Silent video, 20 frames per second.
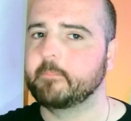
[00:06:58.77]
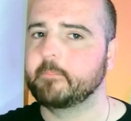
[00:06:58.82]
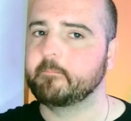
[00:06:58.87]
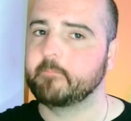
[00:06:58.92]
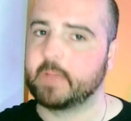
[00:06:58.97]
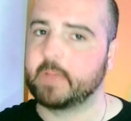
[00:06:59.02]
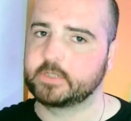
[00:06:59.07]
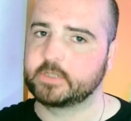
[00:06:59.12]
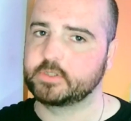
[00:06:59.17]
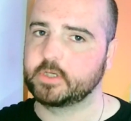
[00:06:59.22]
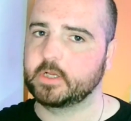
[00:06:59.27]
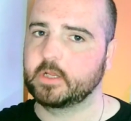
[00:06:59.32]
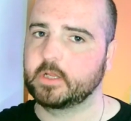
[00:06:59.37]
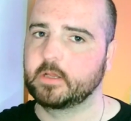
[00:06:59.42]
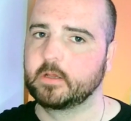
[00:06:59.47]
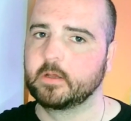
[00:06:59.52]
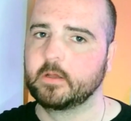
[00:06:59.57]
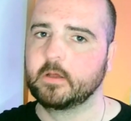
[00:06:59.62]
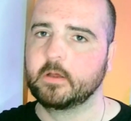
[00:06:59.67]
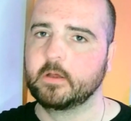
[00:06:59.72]

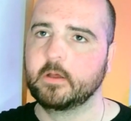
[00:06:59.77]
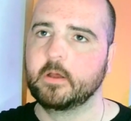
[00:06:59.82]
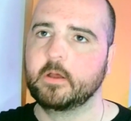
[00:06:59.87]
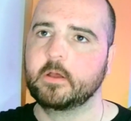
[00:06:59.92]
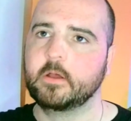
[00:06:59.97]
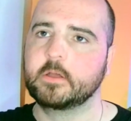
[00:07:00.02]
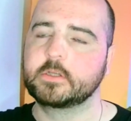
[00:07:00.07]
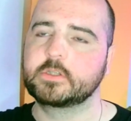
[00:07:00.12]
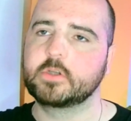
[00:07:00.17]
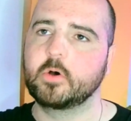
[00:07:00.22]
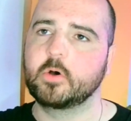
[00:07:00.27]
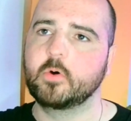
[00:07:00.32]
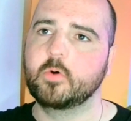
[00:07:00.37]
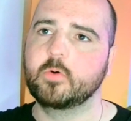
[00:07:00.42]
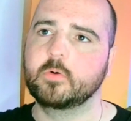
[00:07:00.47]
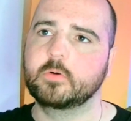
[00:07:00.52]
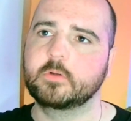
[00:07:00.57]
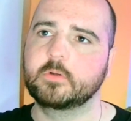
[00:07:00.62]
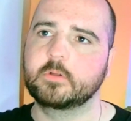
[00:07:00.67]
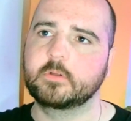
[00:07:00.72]
magic.
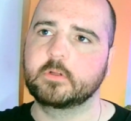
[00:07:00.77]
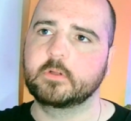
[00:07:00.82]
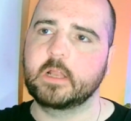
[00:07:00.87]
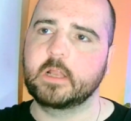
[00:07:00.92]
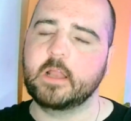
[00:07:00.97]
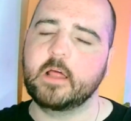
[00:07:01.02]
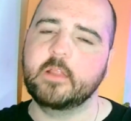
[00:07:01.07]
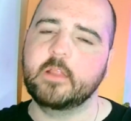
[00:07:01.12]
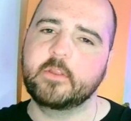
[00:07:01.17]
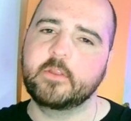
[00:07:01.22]
So a lot of the